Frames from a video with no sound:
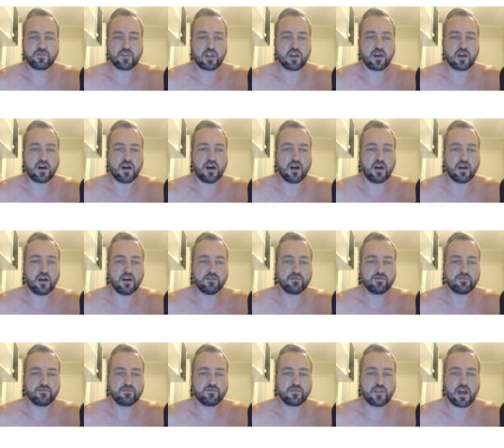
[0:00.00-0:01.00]
Uh,
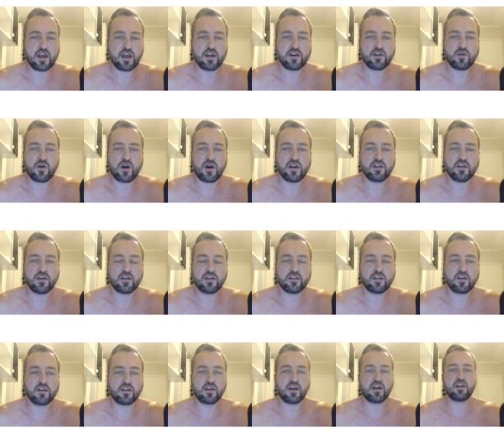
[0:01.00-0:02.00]
I had no idea.
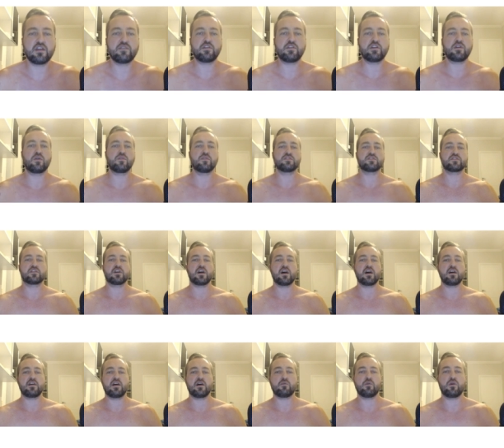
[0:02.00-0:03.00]
I didn't even know this
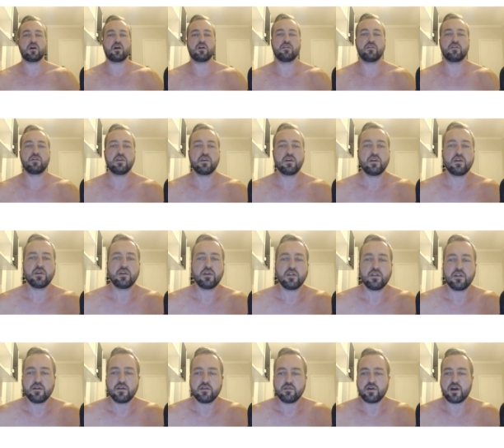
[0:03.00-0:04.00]
guy that well.
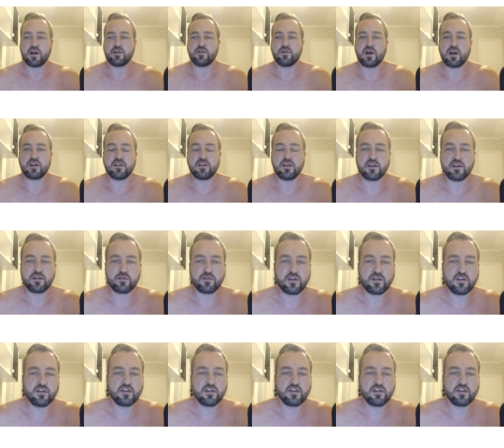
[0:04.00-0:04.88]
I had no idea who